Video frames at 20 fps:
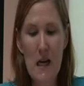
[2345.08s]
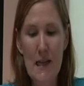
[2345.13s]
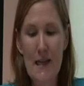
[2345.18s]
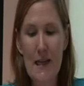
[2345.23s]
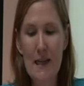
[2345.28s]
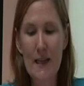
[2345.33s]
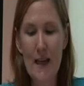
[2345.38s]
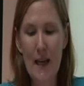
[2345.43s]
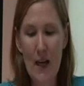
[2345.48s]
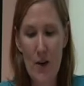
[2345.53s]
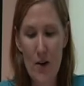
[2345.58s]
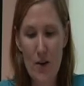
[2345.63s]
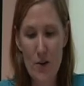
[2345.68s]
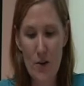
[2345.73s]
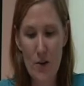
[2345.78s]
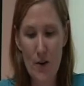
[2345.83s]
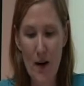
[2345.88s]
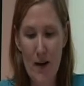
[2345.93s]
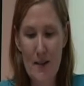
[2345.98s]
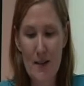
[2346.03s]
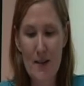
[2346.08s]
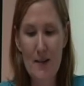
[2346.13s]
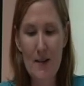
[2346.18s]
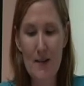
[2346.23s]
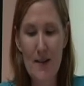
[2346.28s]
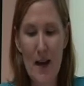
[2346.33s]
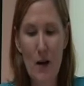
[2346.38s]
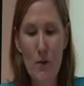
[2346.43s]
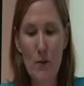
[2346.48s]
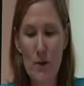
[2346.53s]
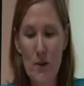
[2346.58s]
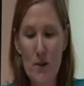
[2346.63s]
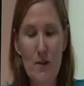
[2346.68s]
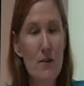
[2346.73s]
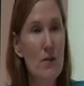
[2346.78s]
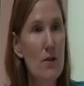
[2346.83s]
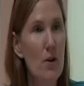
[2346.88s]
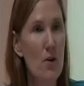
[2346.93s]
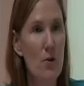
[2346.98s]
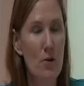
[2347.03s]
that characterizes that which
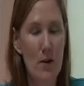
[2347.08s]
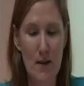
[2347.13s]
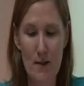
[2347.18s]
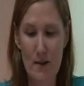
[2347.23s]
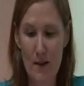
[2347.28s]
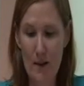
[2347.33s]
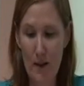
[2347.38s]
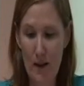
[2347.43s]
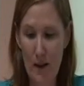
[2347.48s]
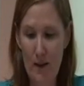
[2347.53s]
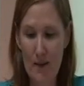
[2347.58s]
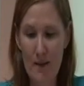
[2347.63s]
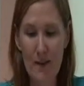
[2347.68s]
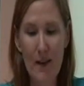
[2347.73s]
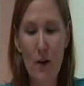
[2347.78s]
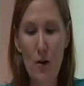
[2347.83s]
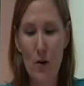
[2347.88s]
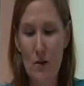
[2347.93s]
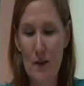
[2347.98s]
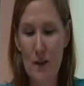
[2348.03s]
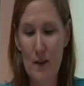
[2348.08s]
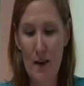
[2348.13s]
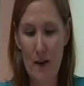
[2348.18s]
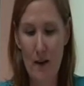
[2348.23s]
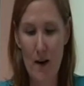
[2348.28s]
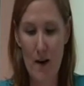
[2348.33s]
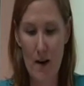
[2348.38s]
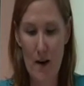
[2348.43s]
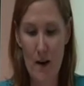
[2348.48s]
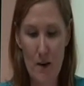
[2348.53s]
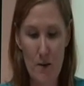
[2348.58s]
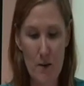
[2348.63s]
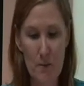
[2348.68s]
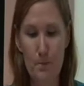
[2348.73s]
is known as l'École de Dakar.